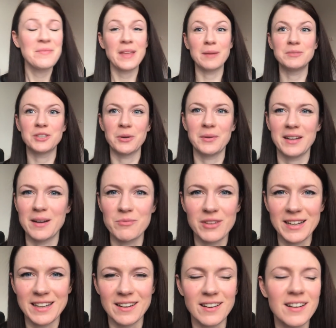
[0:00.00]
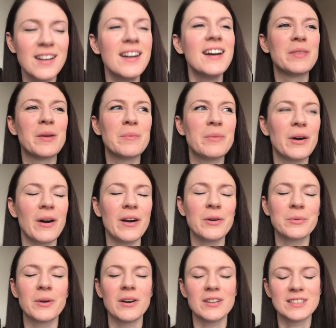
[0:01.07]
I'm joking, I'm really not. But
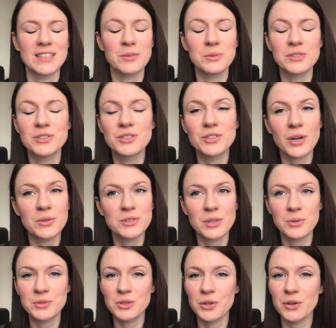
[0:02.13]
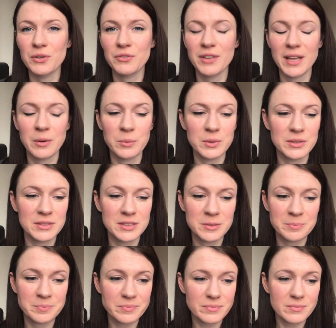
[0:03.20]
oh god, it was so, so tough. It was
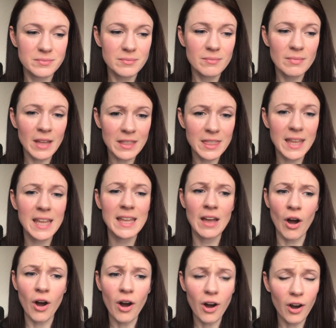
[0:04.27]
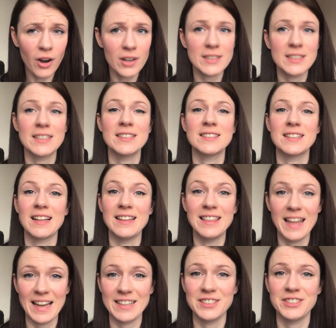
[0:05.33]
the hardest
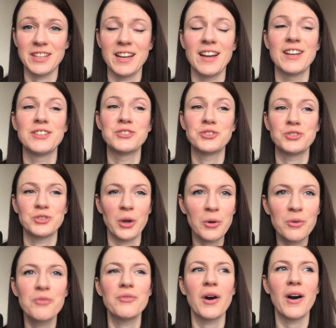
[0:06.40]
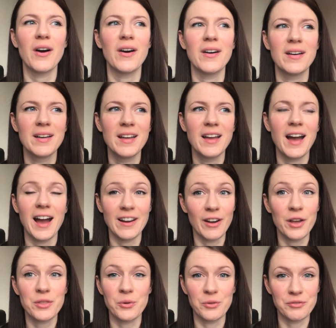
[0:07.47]
lecture so far, and
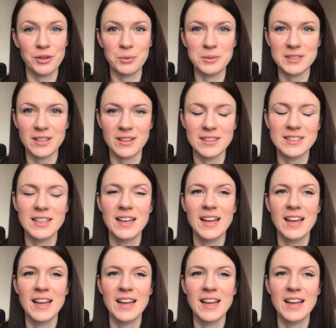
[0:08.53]
I thought Phil was hard.